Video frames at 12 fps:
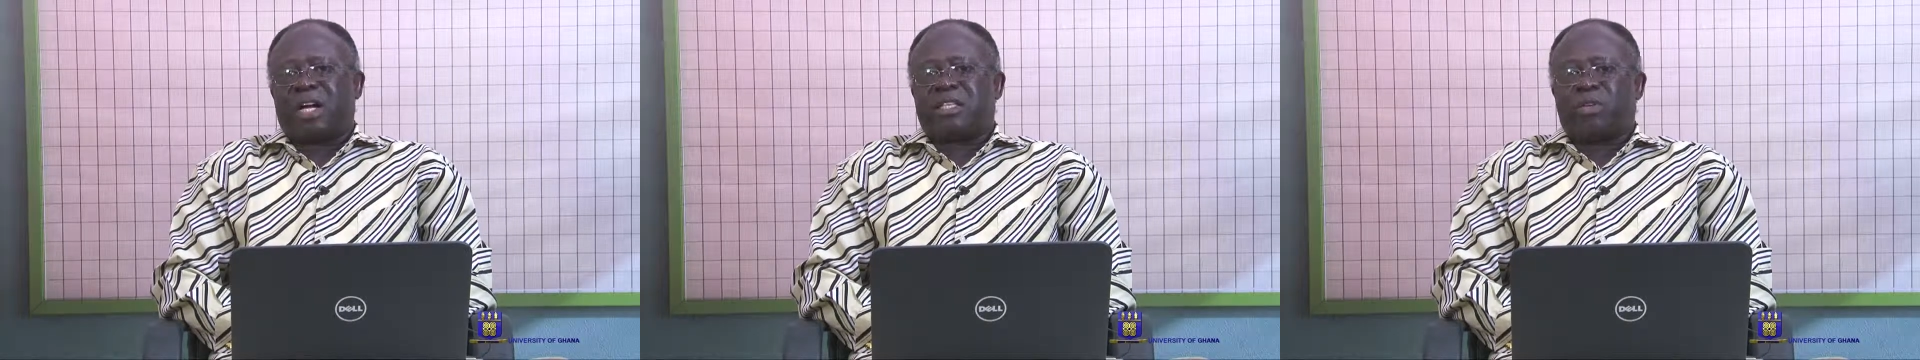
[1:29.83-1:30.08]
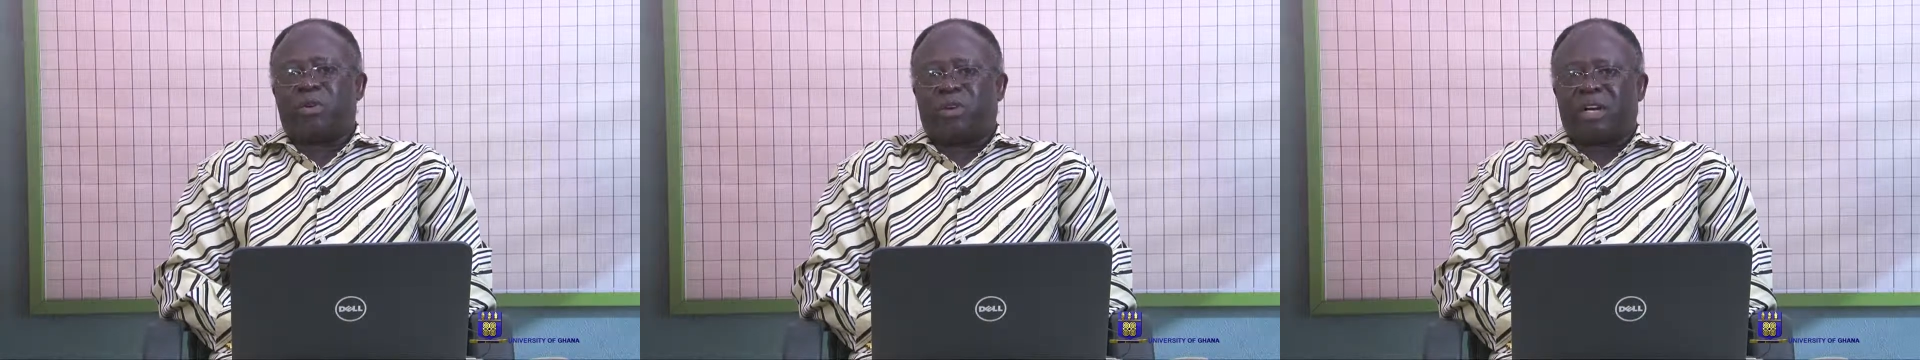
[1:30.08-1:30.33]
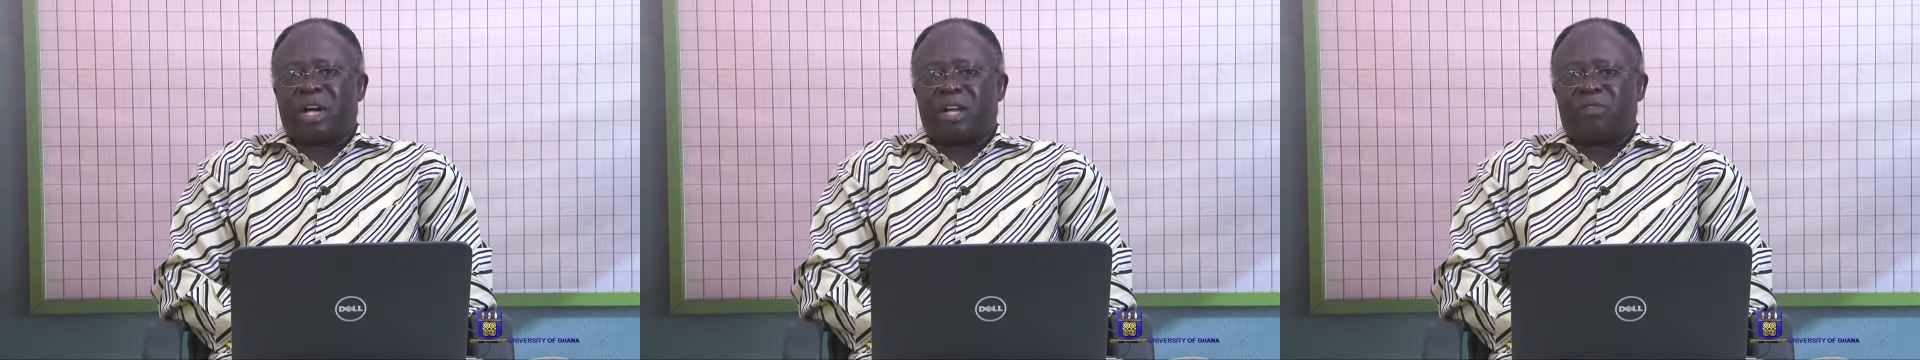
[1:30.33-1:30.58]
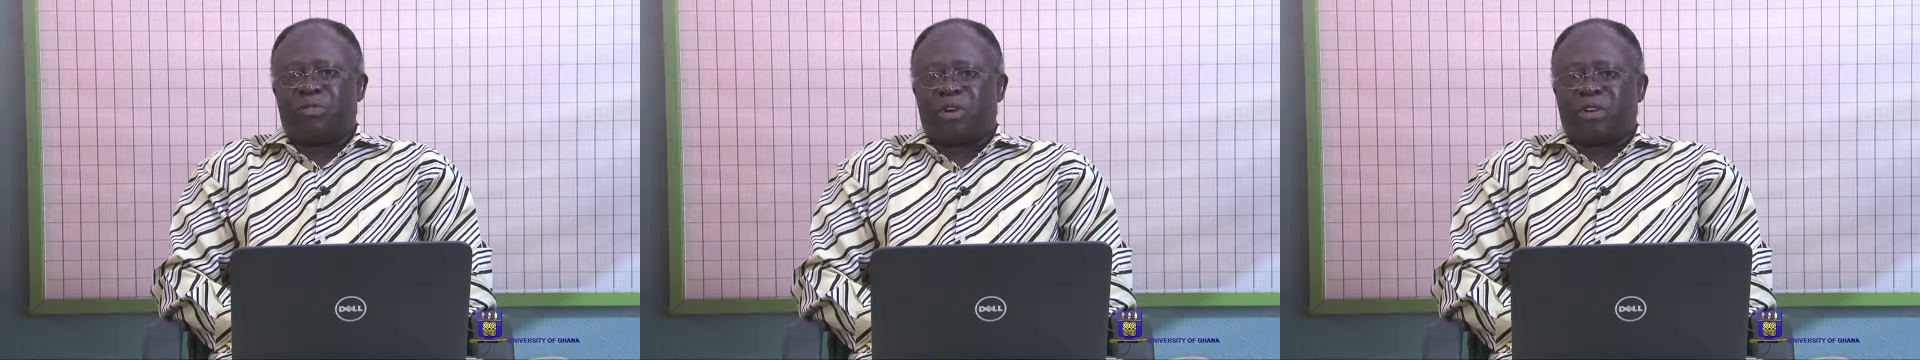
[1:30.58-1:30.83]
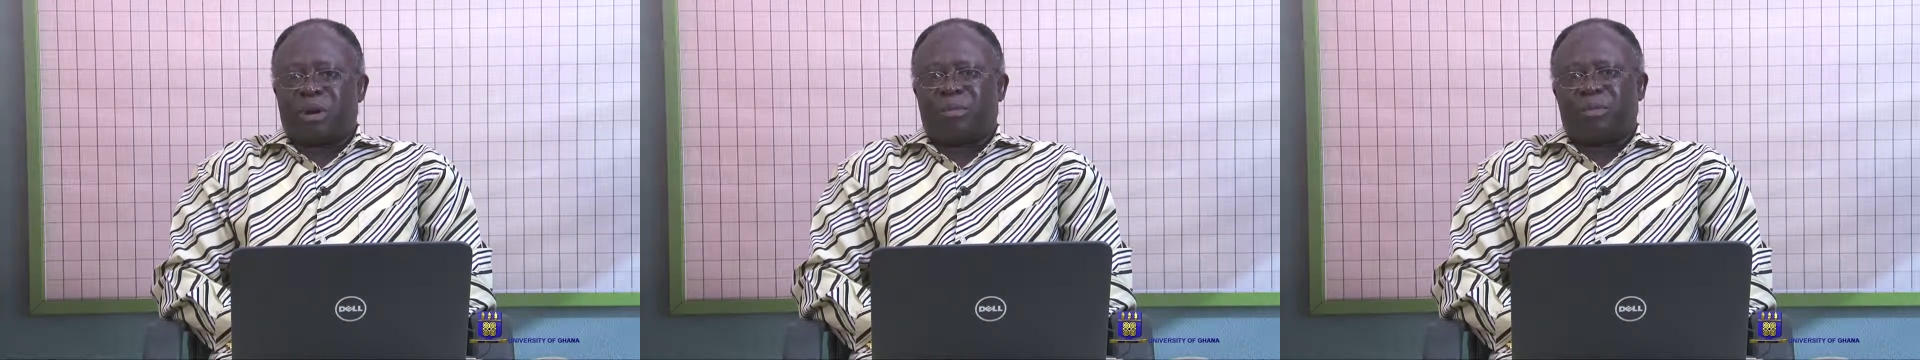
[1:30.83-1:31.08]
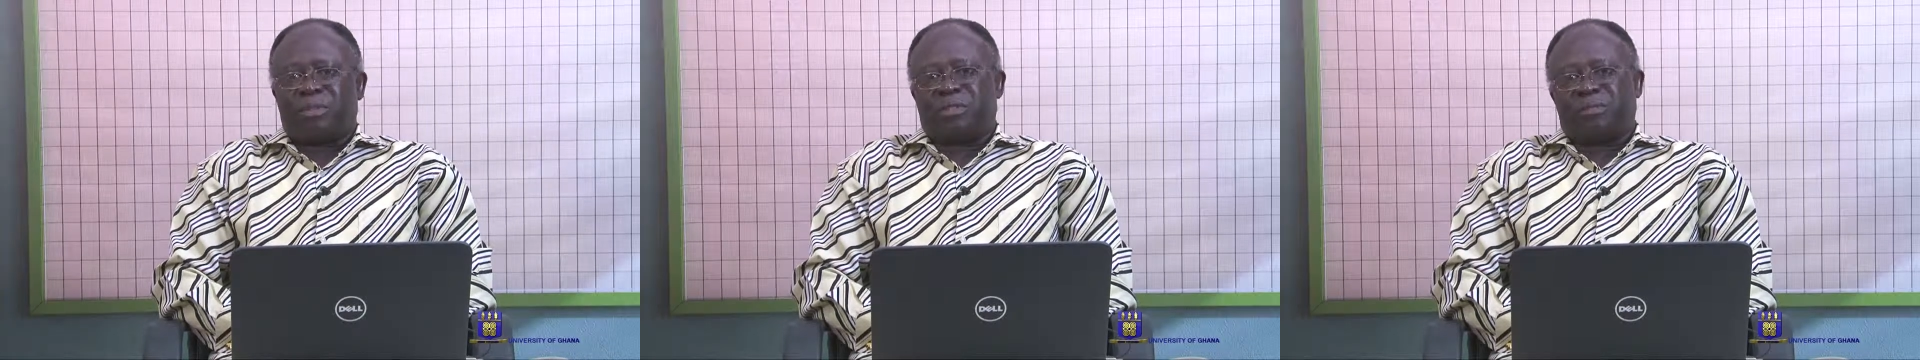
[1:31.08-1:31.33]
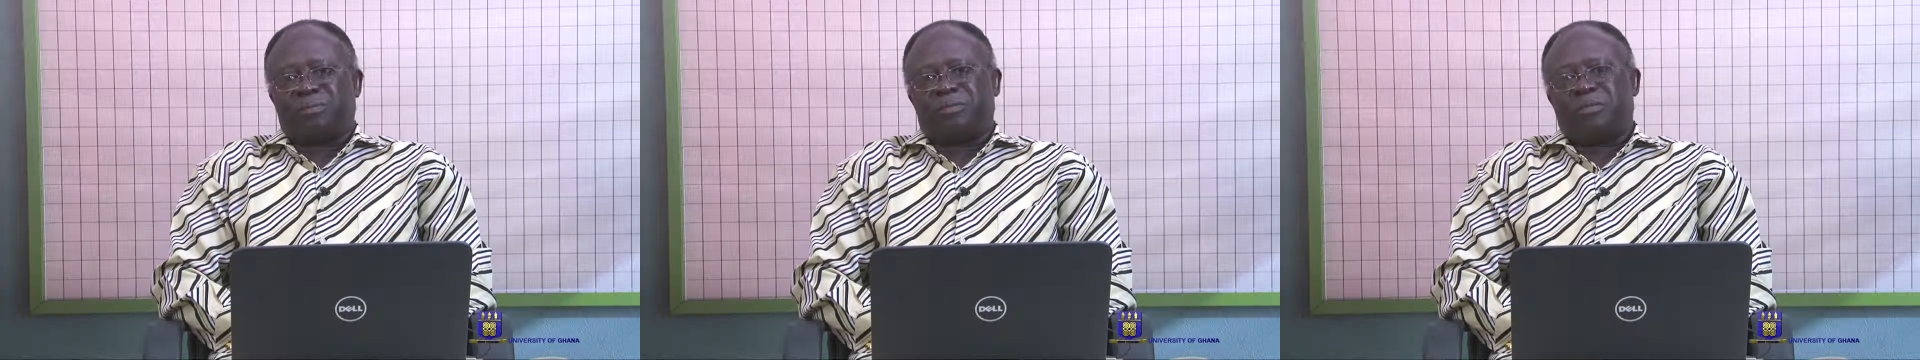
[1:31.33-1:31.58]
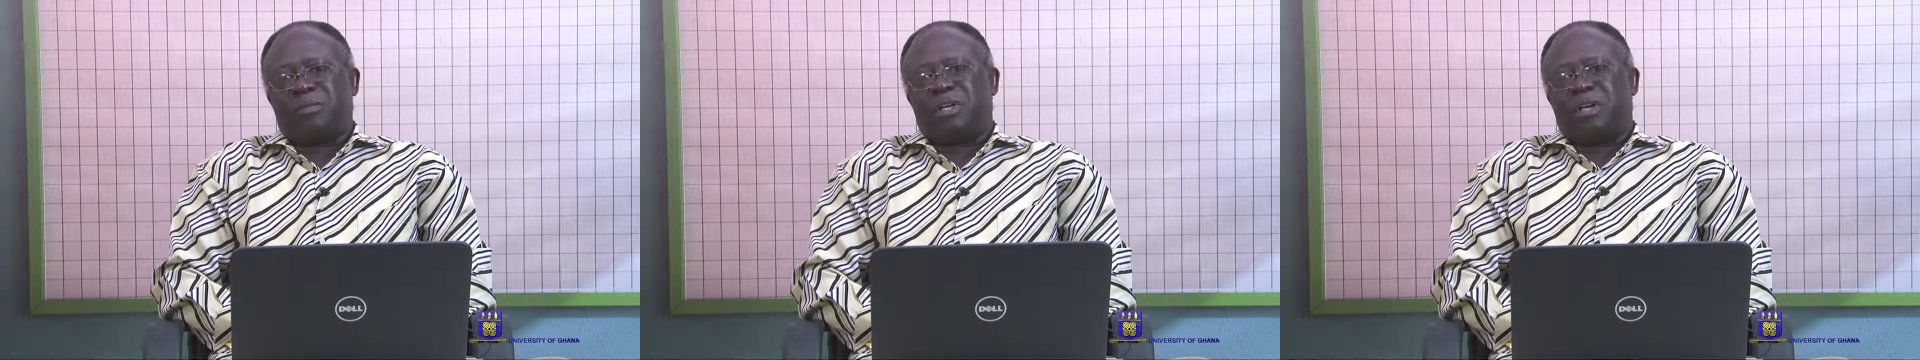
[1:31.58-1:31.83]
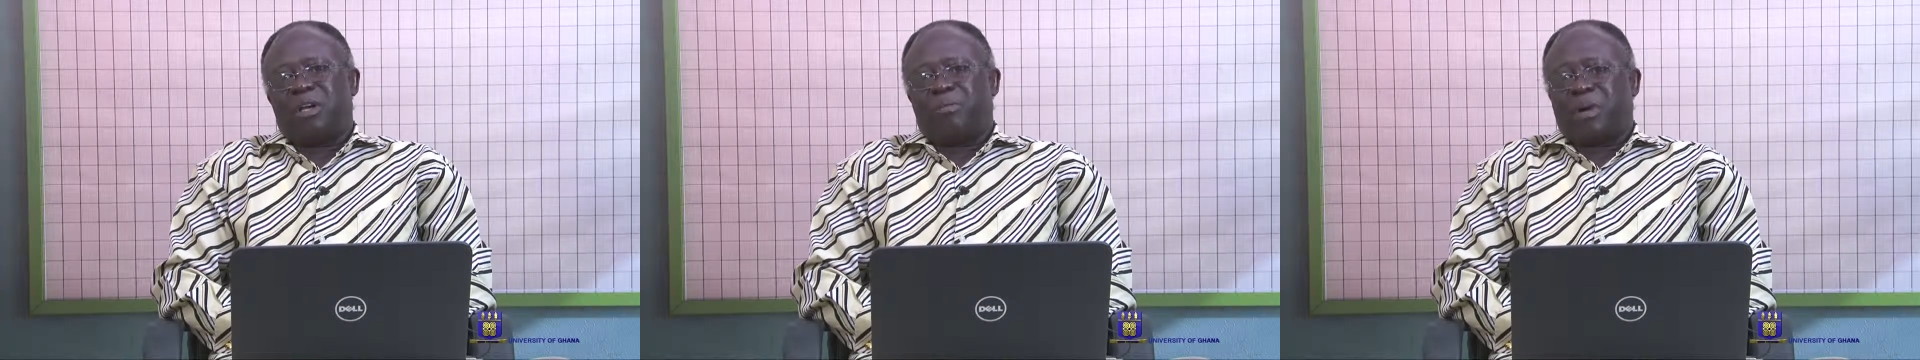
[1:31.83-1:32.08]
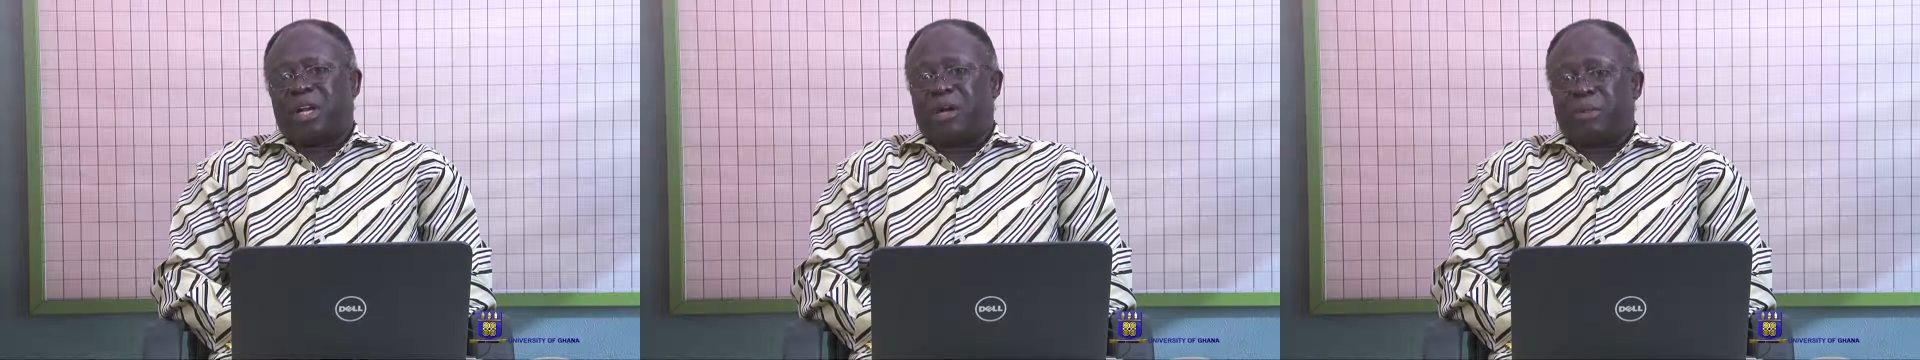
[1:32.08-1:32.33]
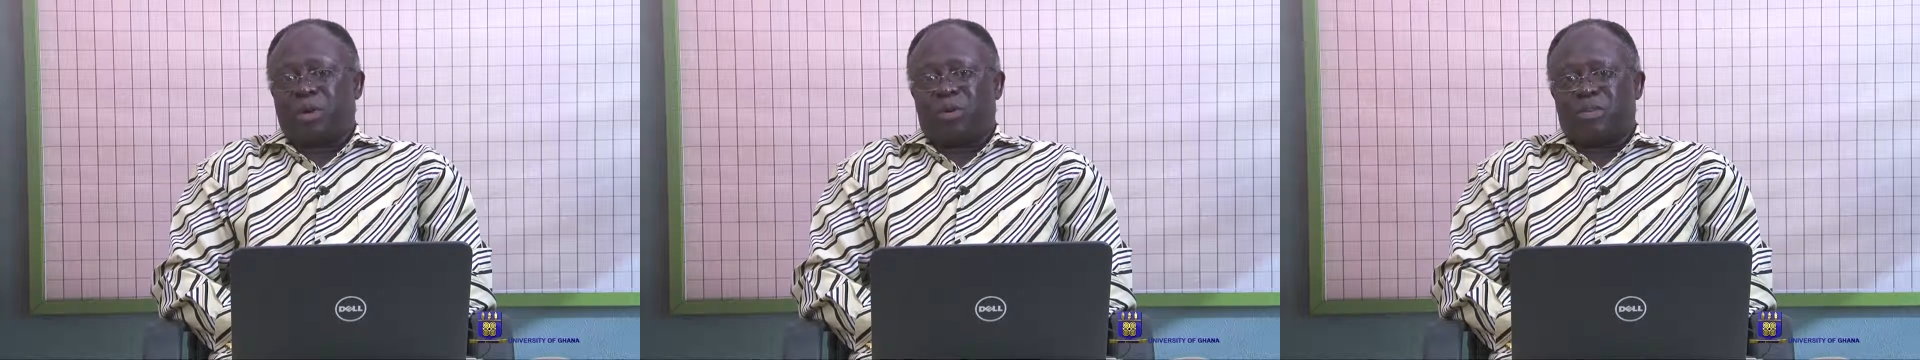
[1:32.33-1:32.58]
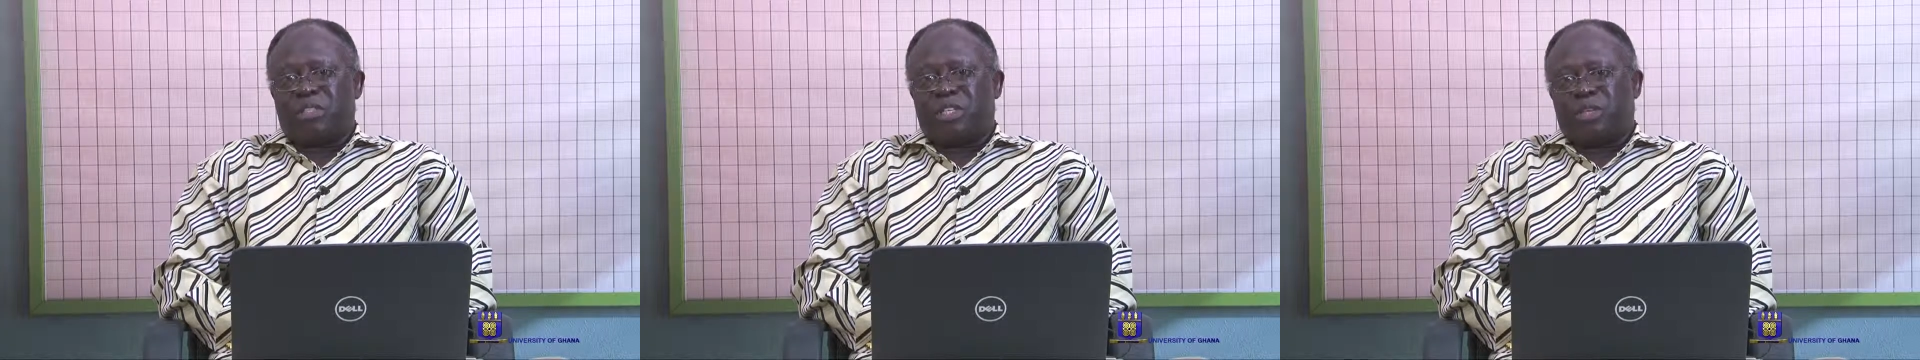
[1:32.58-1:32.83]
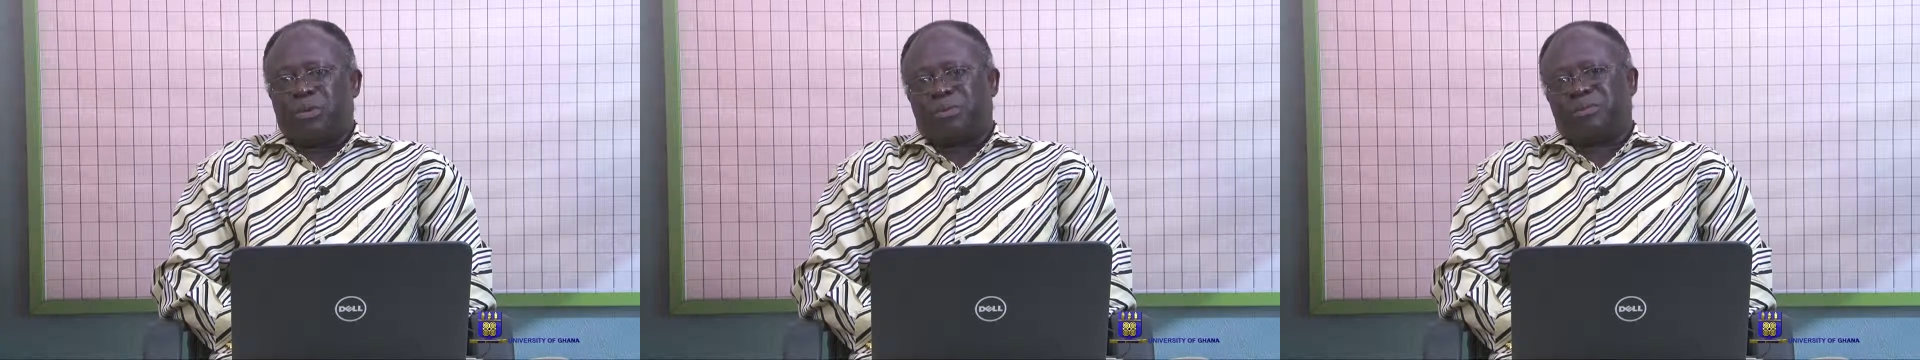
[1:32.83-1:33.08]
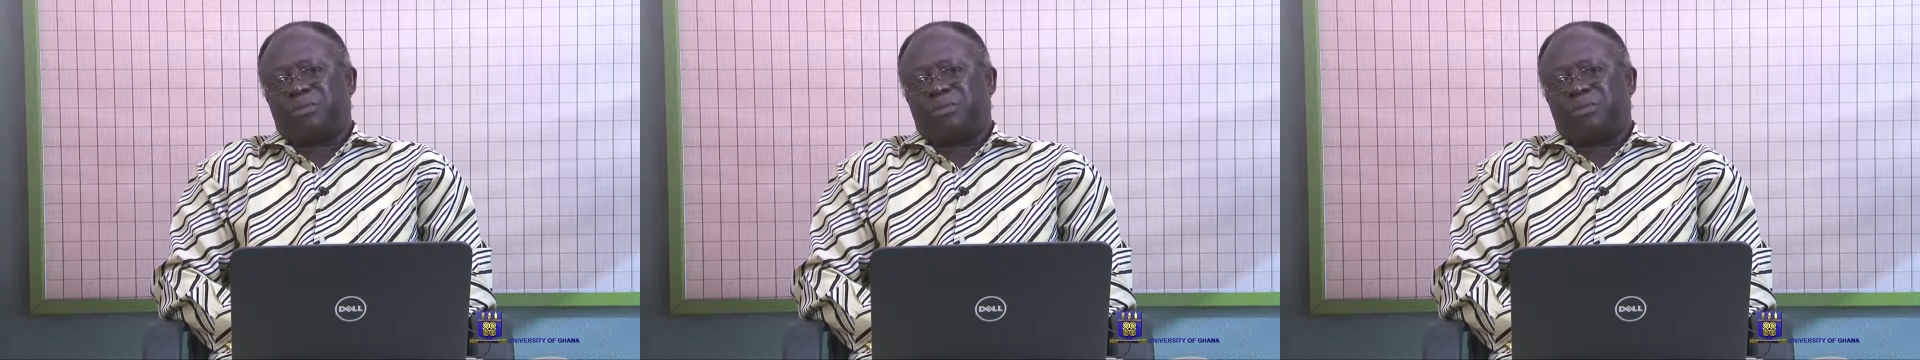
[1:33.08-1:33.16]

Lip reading: categorical variables. But let me continue.